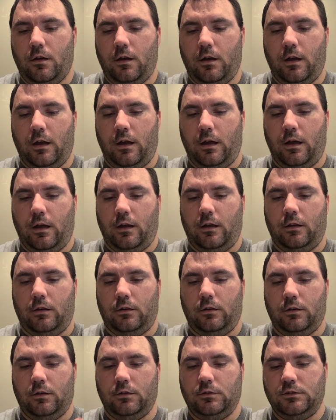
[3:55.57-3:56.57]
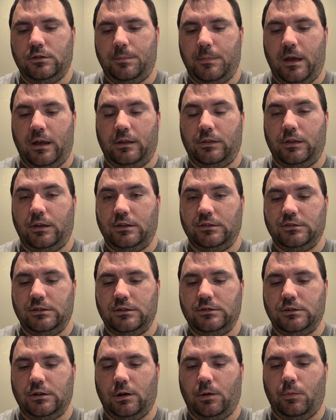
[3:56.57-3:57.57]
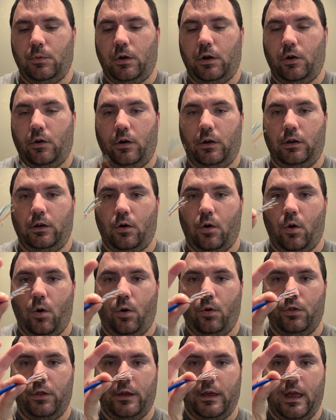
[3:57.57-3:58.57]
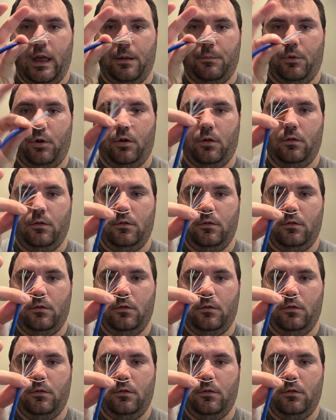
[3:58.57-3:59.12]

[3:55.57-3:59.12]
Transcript: And to make things easier, we're going to hold the cable